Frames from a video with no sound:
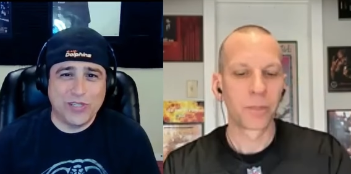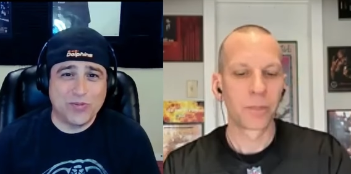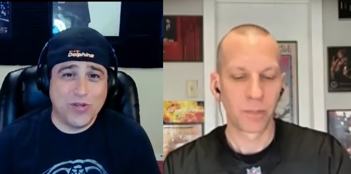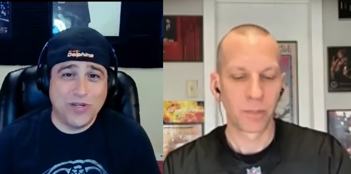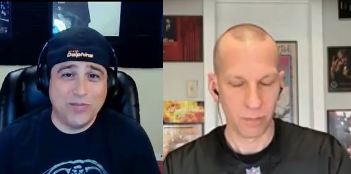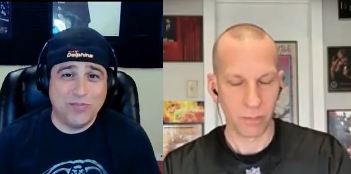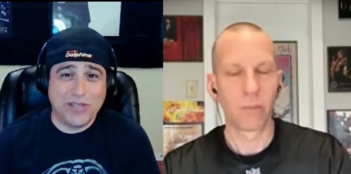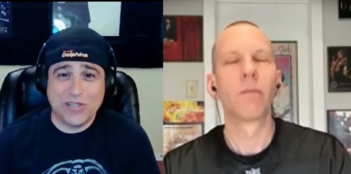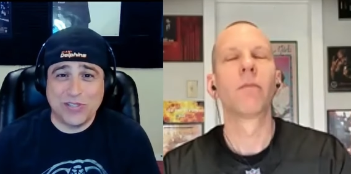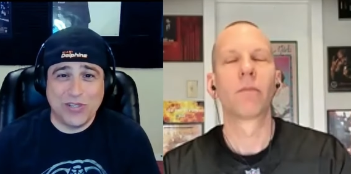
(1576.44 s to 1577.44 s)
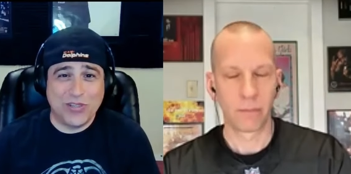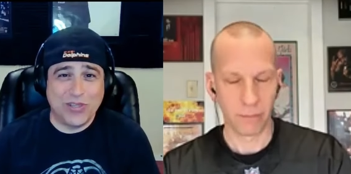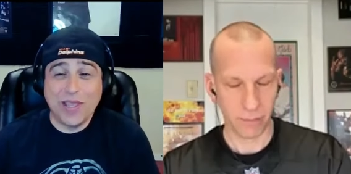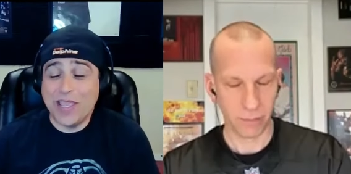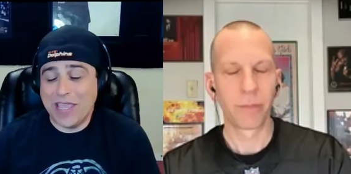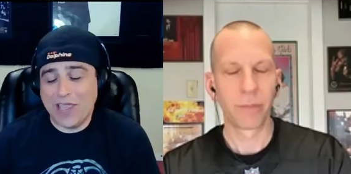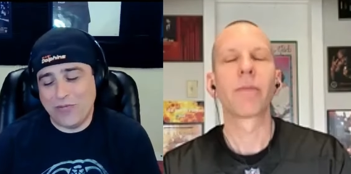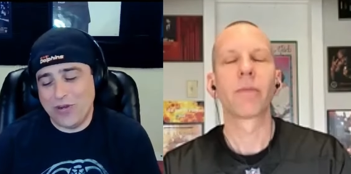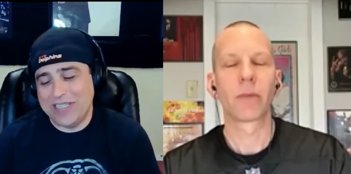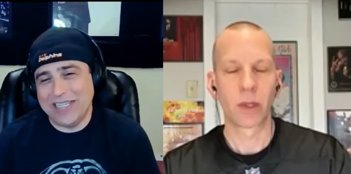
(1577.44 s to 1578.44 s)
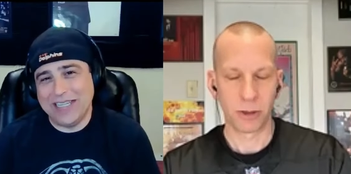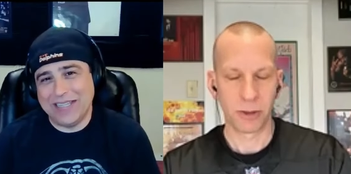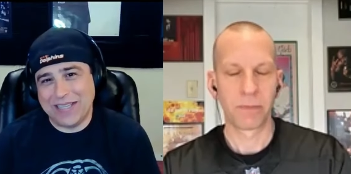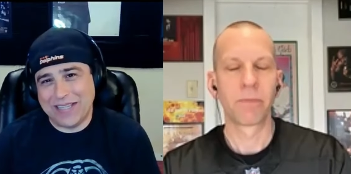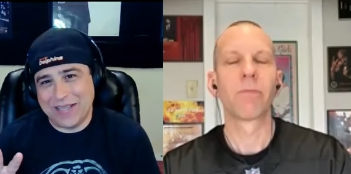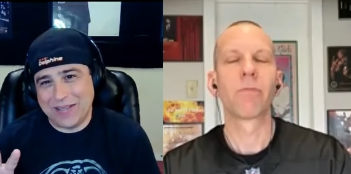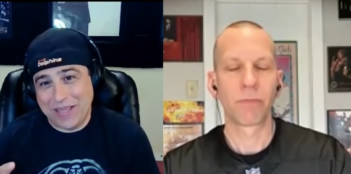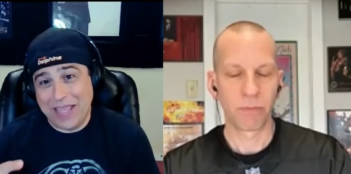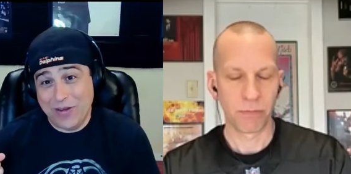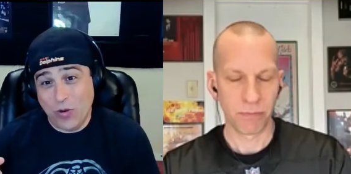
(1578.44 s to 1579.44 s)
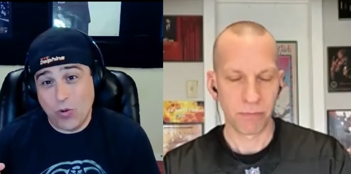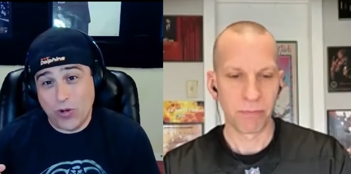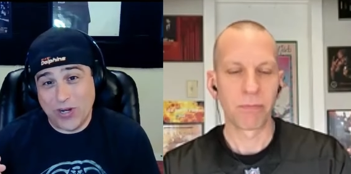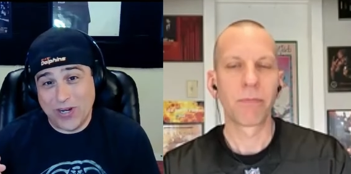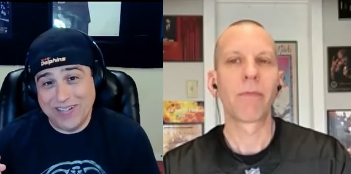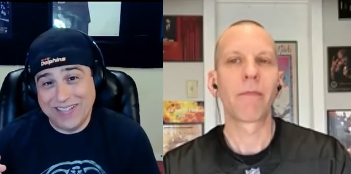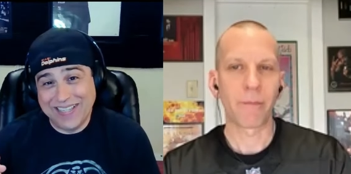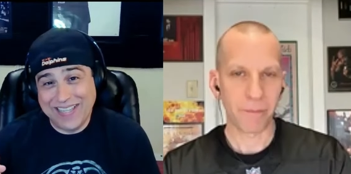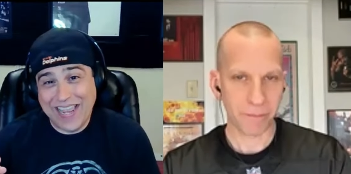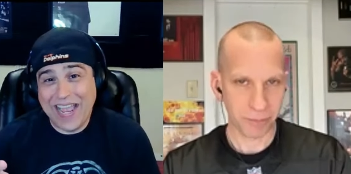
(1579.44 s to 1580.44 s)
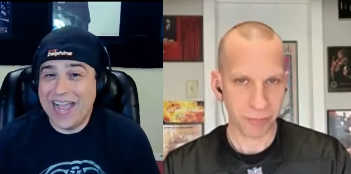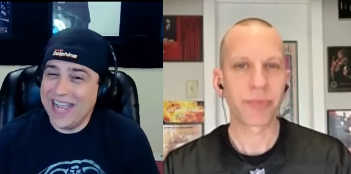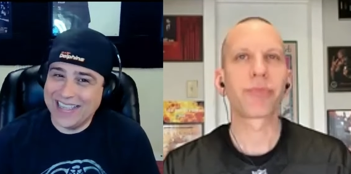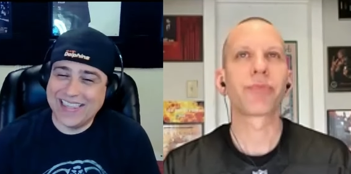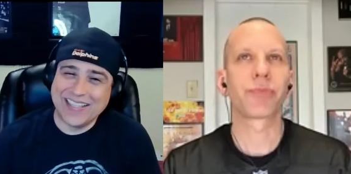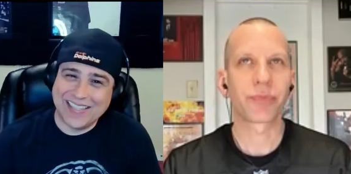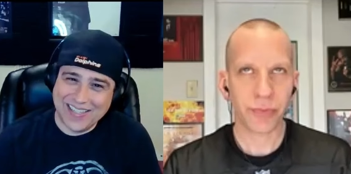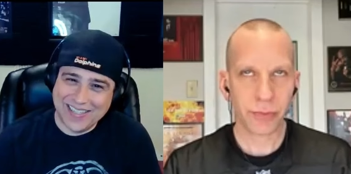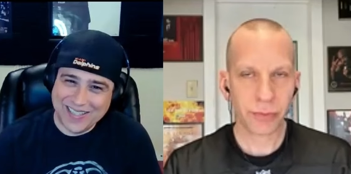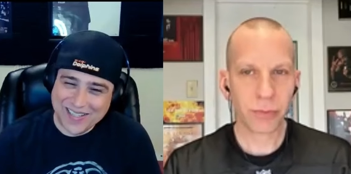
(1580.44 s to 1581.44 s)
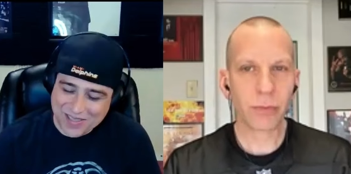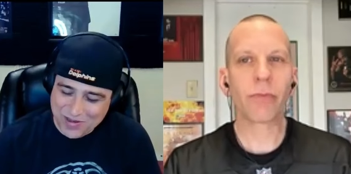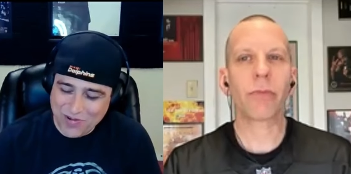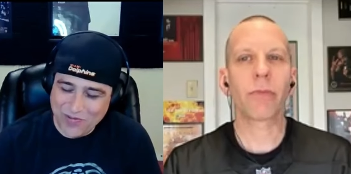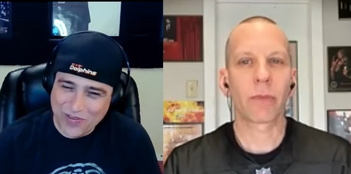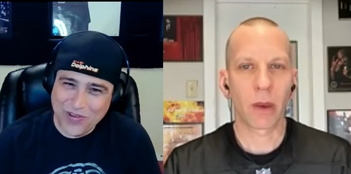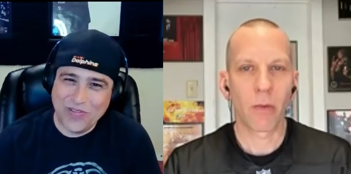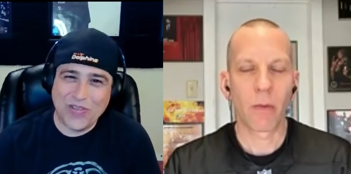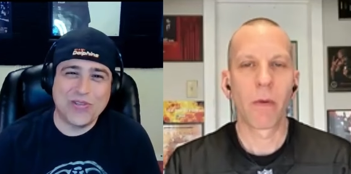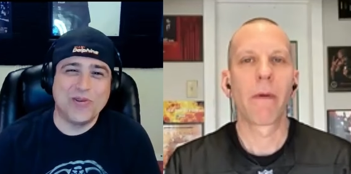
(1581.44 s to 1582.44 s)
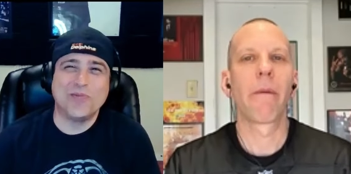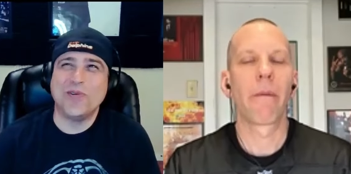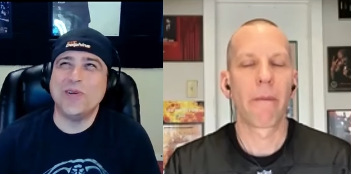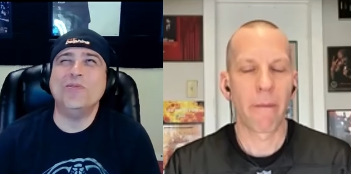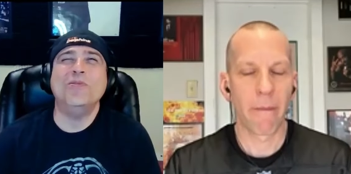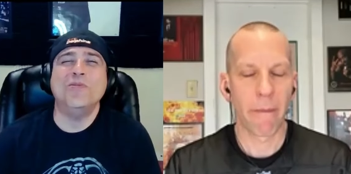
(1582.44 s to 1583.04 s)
Speaker 1: this one because the th- if we did it in order, I think the the review of the third one